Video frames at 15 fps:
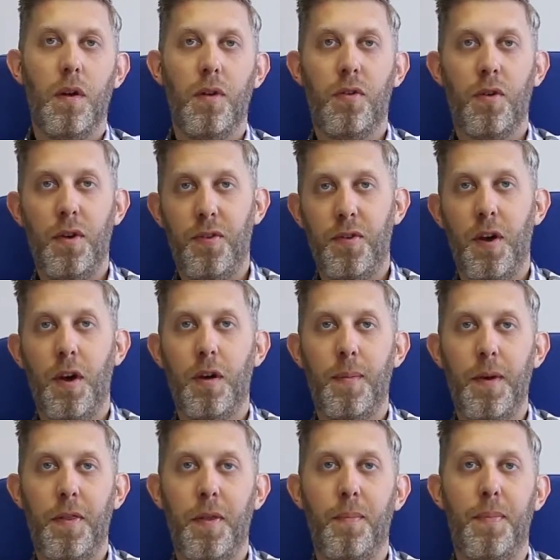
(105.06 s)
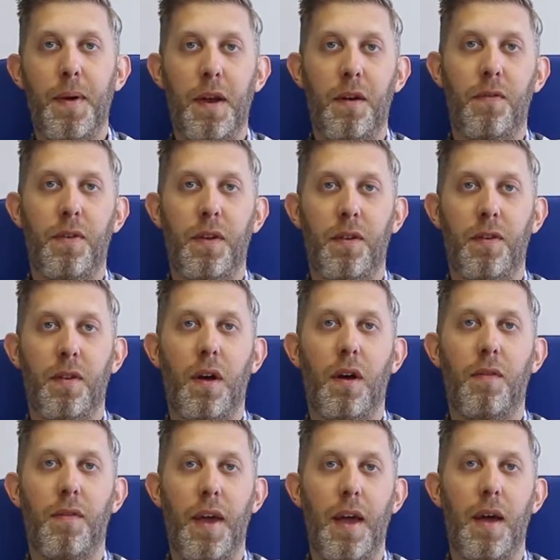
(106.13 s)
So let's talk about the benefits
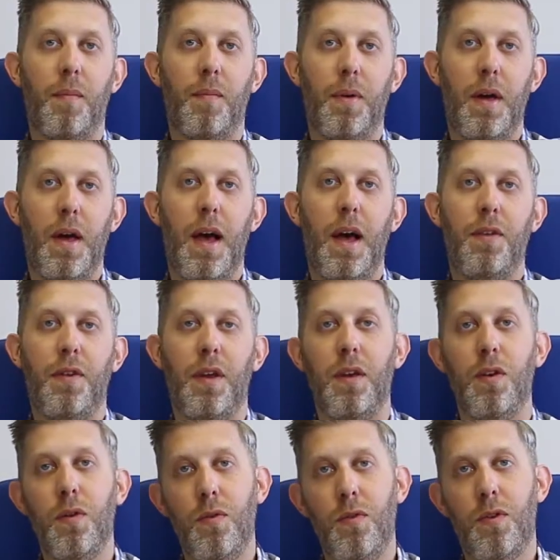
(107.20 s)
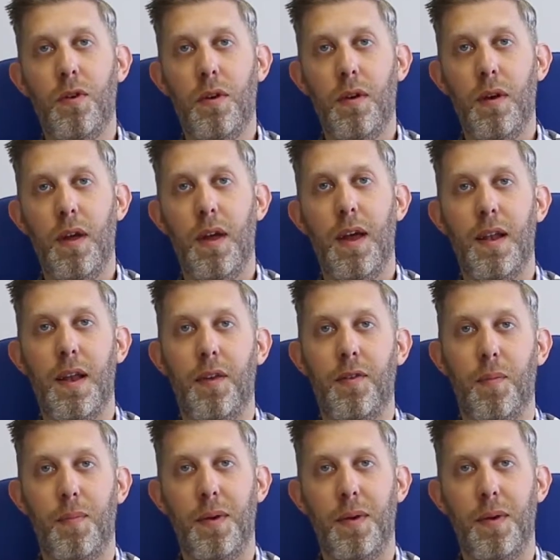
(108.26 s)
of AMP as a user and as a